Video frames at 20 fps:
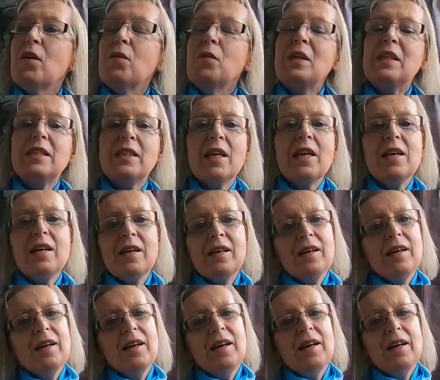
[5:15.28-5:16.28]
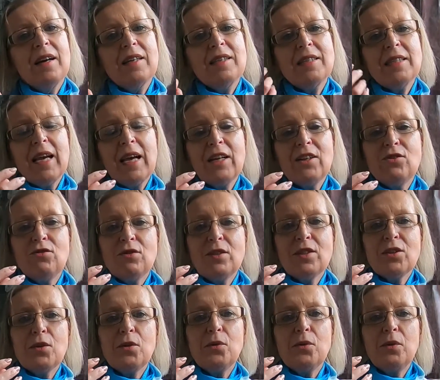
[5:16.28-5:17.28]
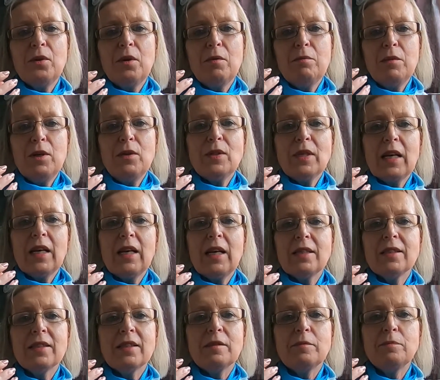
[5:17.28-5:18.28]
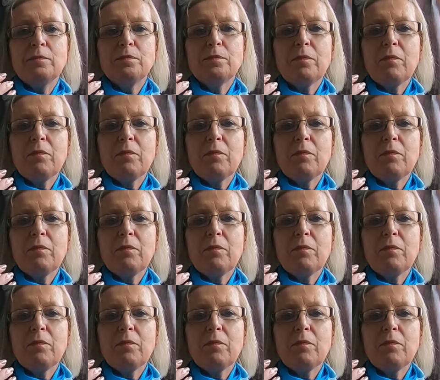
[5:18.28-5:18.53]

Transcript: we see a secondary school music lesson.